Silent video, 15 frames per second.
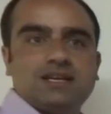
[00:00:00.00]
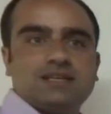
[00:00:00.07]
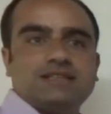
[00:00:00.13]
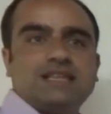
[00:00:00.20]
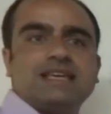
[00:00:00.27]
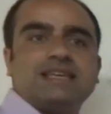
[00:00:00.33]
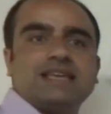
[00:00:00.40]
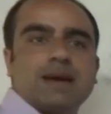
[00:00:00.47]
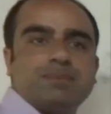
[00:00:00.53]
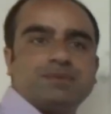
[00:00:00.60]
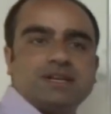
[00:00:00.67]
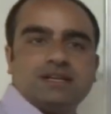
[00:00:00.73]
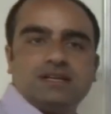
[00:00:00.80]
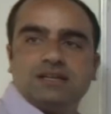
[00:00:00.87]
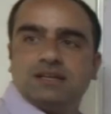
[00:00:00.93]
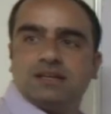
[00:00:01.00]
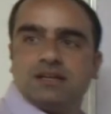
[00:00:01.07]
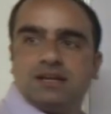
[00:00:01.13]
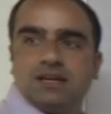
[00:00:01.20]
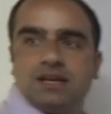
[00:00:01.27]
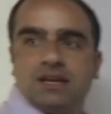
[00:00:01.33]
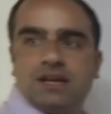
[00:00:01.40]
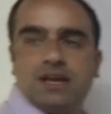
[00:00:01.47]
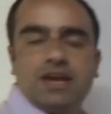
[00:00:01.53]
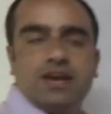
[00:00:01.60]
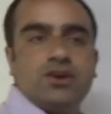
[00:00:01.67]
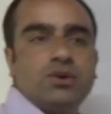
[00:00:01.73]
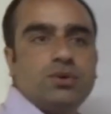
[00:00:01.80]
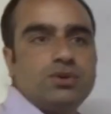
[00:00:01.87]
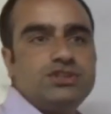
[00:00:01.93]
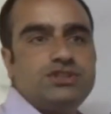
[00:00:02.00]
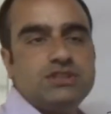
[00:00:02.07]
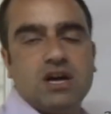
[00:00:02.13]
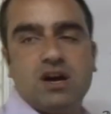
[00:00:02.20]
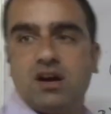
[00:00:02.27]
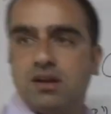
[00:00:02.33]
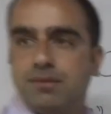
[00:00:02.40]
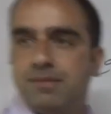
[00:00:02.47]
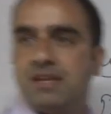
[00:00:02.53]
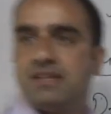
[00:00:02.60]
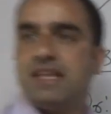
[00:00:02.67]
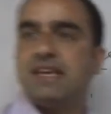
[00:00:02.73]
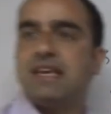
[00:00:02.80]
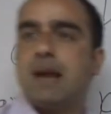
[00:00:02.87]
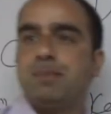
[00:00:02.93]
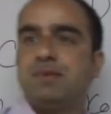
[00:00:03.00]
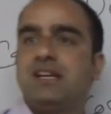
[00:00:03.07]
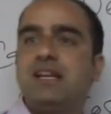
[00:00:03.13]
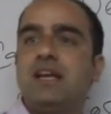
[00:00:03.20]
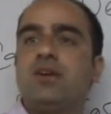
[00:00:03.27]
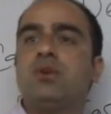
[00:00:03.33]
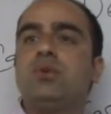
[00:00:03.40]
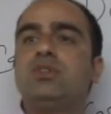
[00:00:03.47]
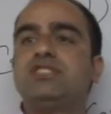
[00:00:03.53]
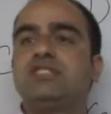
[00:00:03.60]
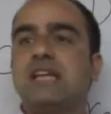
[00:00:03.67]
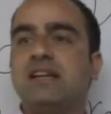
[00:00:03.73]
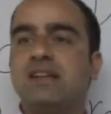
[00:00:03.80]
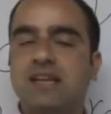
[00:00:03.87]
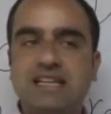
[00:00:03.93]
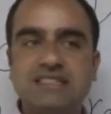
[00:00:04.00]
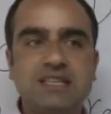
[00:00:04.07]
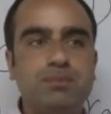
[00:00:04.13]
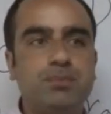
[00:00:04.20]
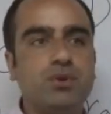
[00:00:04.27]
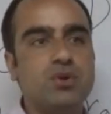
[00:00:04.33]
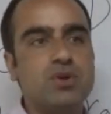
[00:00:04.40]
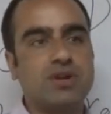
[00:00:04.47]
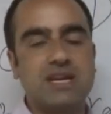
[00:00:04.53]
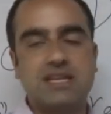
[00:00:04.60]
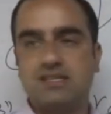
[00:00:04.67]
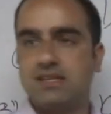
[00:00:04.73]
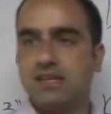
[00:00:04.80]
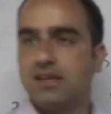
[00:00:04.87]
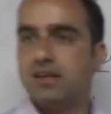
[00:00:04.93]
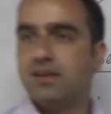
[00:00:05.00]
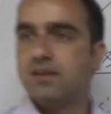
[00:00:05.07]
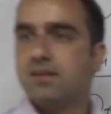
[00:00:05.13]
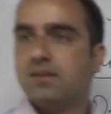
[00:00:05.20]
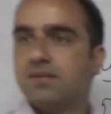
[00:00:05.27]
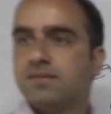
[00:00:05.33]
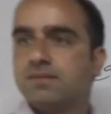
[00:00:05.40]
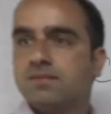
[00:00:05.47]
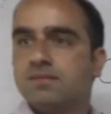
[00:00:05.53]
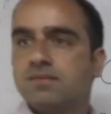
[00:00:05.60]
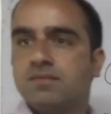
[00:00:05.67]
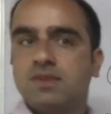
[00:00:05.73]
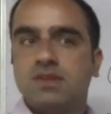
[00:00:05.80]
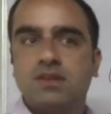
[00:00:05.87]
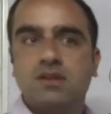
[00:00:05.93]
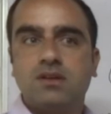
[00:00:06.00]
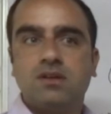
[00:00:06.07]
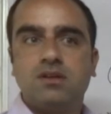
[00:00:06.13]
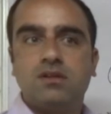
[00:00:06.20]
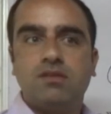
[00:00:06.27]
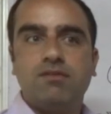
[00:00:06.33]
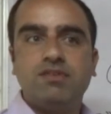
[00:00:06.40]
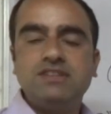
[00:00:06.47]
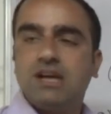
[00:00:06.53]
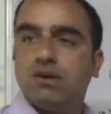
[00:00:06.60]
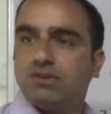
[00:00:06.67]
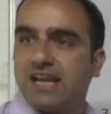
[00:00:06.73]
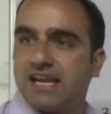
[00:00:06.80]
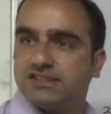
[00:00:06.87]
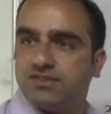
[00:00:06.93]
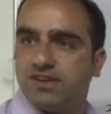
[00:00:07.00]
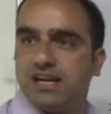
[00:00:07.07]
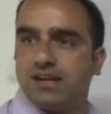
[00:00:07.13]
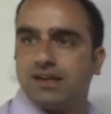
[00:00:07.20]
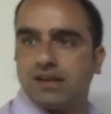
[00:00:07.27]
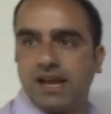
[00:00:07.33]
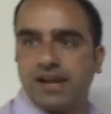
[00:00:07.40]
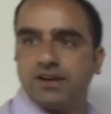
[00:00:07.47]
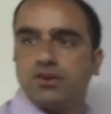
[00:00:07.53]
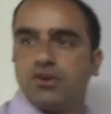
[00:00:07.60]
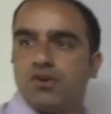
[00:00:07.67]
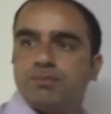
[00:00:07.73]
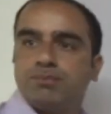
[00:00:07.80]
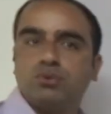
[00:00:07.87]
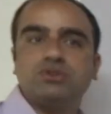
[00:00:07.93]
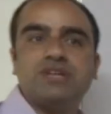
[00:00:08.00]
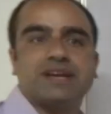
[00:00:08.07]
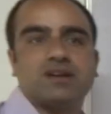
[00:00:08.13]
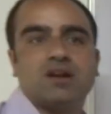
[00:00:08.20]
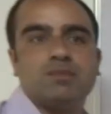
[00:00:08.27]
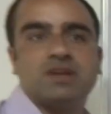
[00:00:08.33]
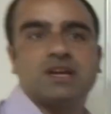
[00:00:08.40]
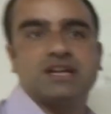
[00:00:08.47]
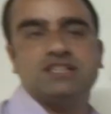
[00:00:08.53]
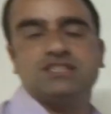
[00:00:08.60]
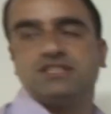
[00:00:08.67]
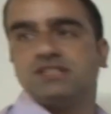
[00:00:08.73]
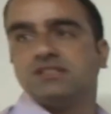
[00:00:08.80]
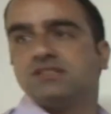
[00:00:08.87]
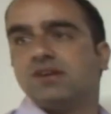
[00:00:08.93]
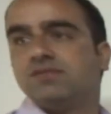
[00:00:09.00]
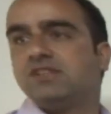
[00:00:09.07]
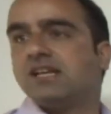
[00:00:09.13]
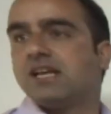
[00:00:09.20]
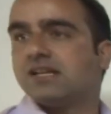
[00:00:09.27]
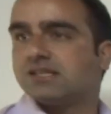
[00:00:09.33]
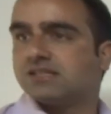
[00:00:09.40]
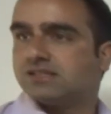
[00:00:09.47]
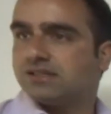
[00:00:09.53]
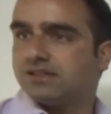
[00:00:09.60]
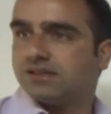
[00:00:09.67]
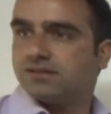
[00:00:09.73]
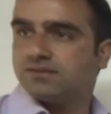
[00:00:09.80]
They kept it a huge army, they kept it a huge centralized bureaucracy without actually trying to improve the economic conditions of the dynasty.